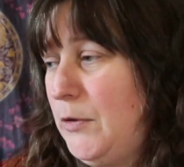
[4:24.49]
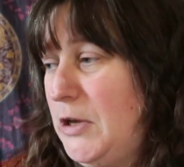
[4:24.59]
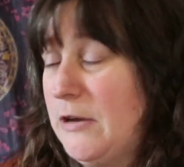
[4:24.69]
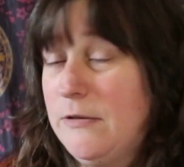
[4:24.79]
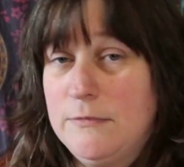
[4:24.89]

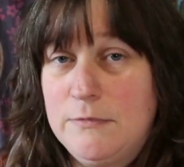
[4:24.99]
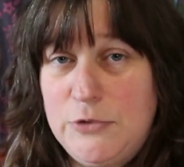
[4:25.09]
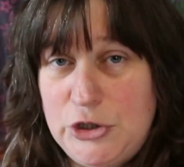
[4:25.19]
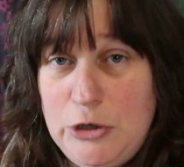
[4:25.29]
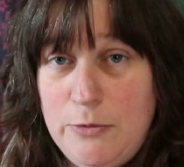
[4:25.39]
You
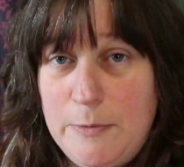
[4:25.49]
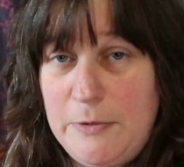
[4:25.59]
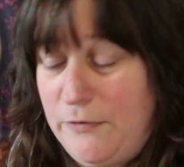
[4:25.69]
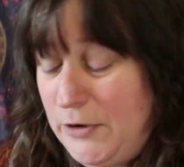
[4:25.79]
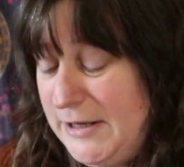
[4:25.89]
can stew
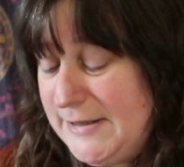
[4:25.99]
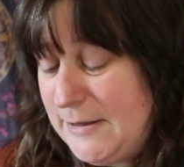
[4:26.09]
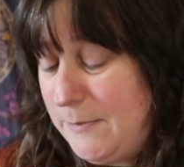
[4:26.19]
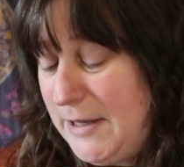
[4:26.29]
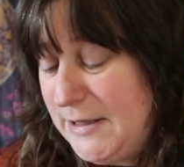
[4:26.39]
them and freeze
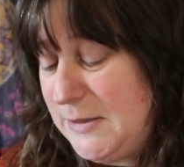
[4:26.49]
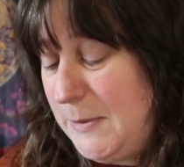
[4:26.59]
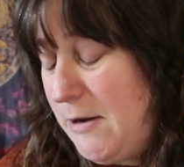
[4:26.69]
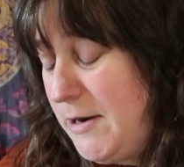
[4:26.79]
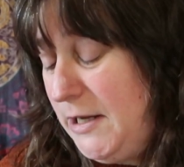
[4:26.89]
them, that's
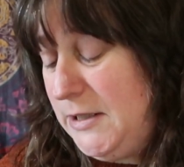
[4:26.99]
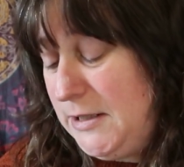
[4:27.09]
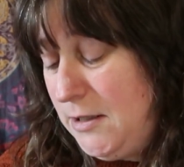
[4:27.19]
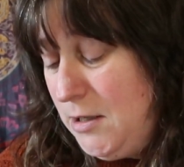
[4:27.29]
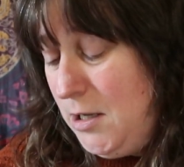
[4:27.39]
about it.